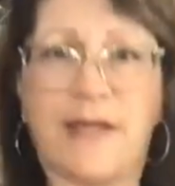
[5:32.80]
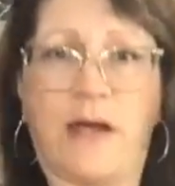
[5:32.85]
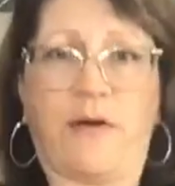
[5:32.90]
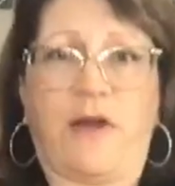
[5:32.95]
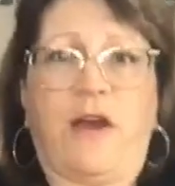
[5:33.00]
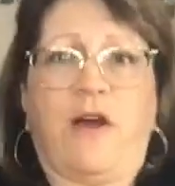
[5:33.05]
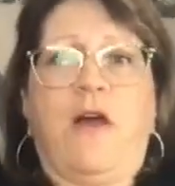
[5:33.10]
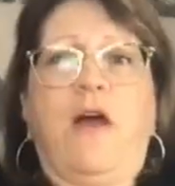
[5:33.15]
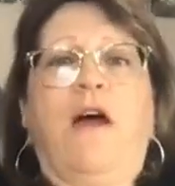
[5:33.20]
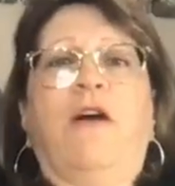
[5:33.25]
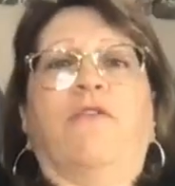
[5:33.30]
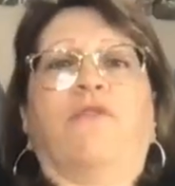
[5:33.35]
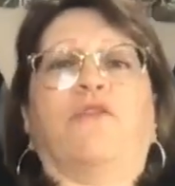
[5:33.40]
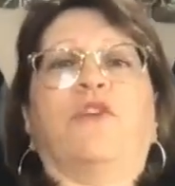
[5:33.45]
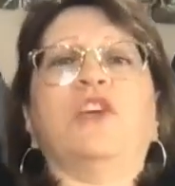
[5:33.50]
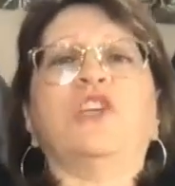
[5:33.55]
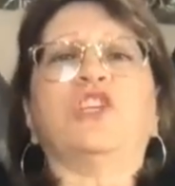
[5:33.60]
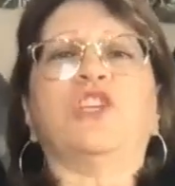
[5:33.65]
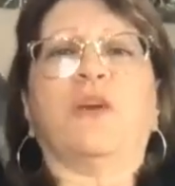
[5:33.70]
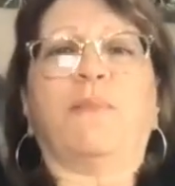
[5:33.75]
down here
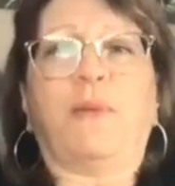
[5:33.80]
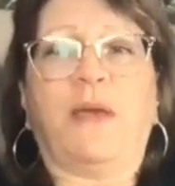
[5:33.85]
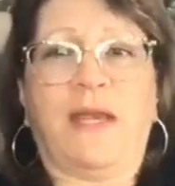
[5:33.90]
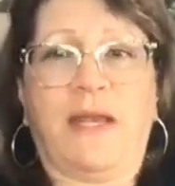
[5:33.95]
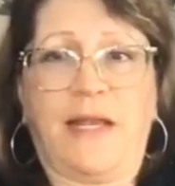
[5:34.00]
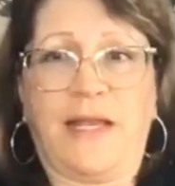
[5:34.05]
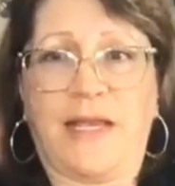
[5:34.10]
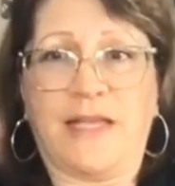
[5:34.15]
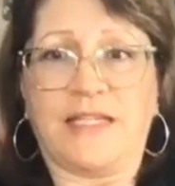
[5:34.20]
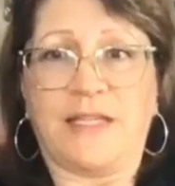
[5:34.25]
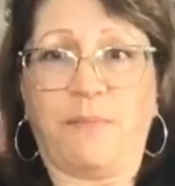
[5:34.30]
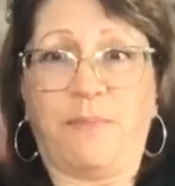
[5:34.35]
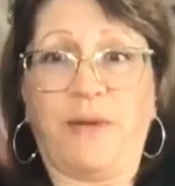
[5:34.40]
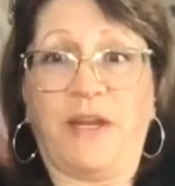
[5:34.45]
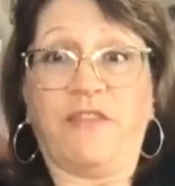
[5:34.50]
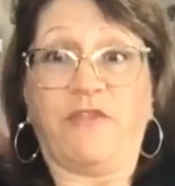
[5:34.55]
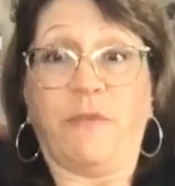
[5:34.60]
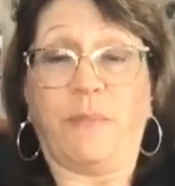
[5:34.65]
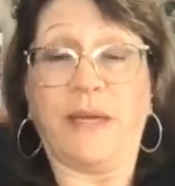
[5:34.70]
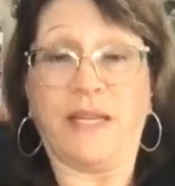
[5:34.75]
free shipping is a
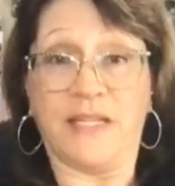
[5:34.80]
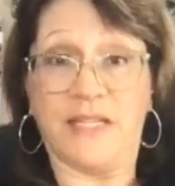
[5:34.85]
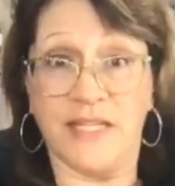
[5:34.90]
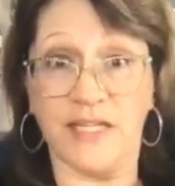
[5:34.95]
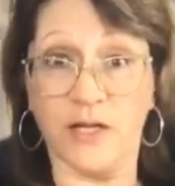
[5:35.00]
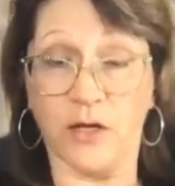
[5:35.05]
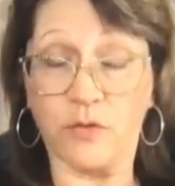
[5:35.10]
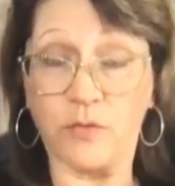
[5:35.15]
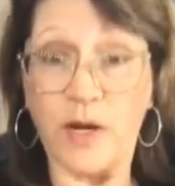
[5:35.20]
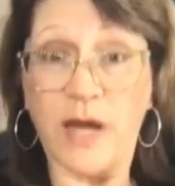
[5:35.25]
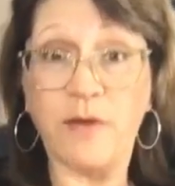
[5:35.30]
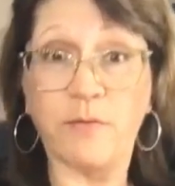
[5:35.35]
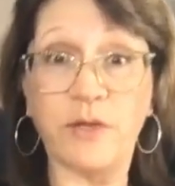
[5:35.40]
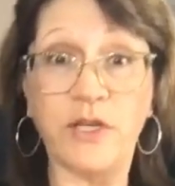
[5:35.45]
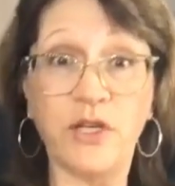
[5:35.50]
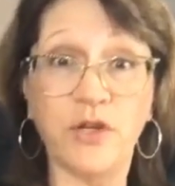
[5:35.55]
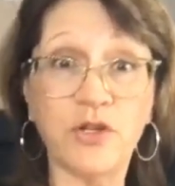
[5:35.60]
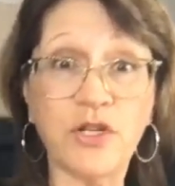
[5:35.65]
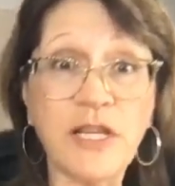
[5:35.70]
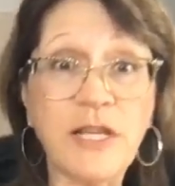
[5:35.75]
bit of a big deal, right? We
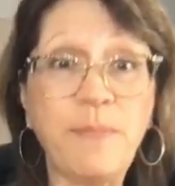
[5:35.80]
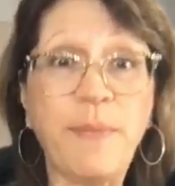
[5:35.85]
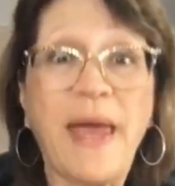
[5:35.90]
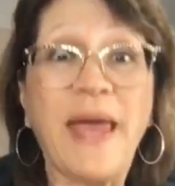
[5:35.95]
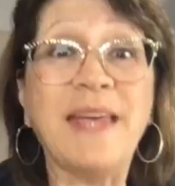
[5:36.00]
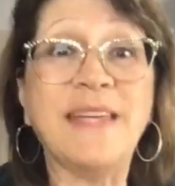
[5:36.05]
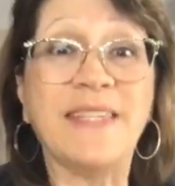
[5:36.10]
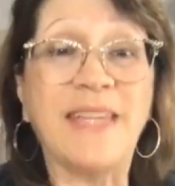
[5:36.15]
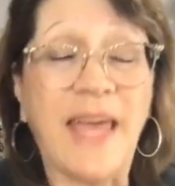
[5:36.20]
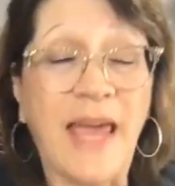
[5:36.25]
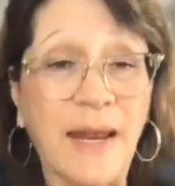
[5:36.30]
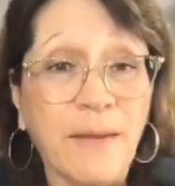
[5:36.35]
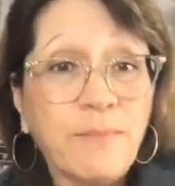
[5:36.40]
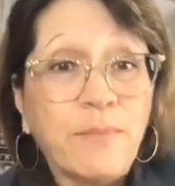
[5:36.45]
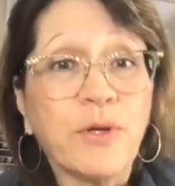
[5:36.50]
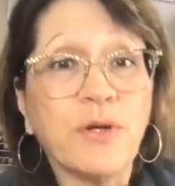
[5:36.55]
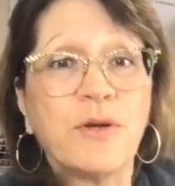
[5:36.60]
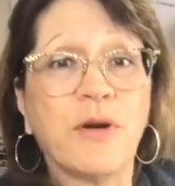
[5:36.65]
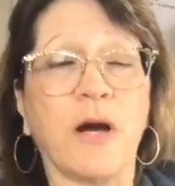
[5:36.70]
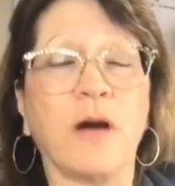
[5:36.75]
usually pay 10
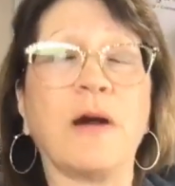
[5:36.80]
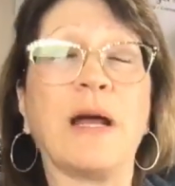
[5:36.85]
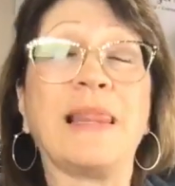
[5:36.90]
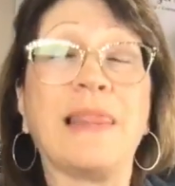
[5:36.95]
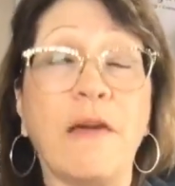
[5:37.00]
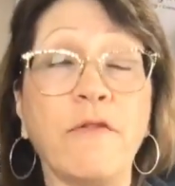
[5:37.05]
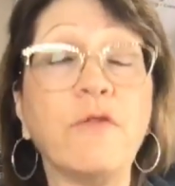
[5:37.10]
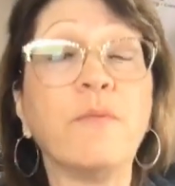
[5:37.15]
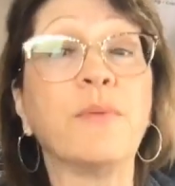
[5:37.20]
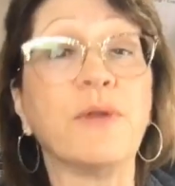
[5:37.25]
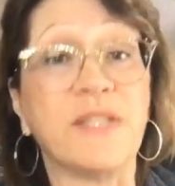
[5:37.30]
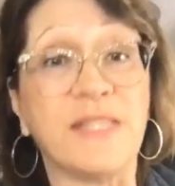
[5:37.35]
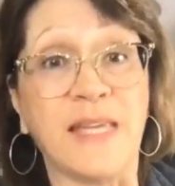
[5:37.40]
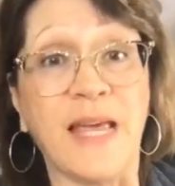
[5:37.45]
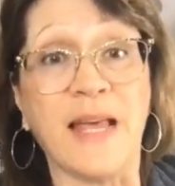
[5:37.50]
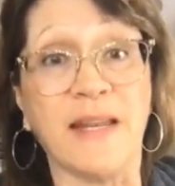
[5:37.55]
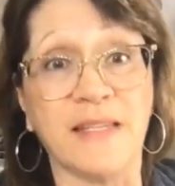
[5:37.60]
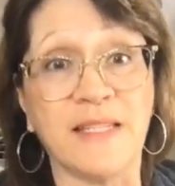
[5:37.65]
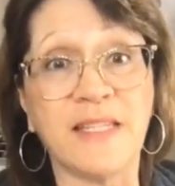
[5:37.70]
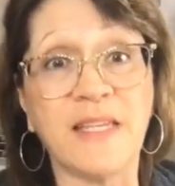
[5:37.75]
per, or
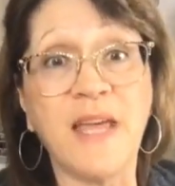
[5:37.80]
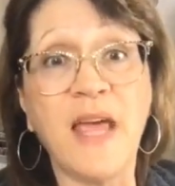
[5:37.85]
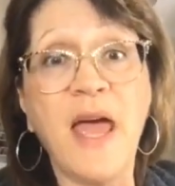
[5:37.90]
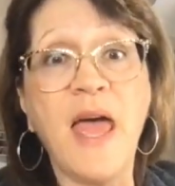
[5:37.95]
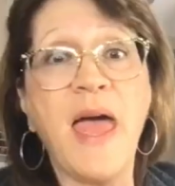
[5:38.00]
11%.